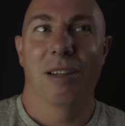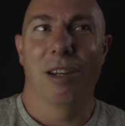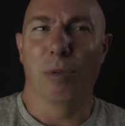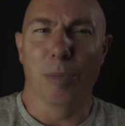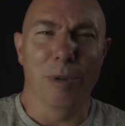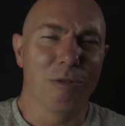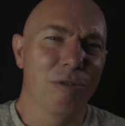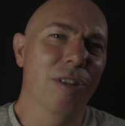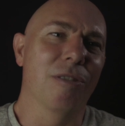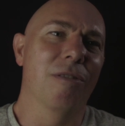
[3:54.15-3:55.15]

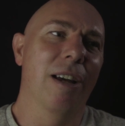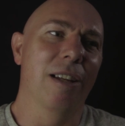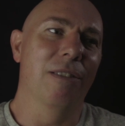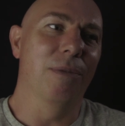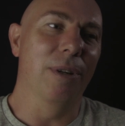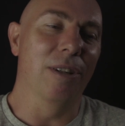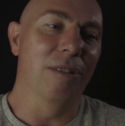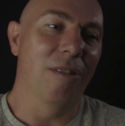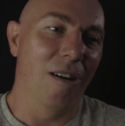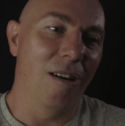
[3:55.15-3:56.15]
really great if we
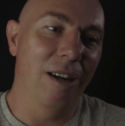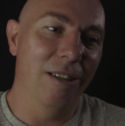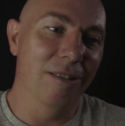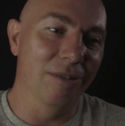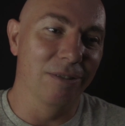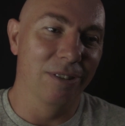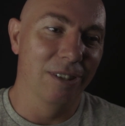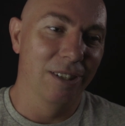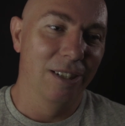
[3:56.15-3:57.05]
could kind of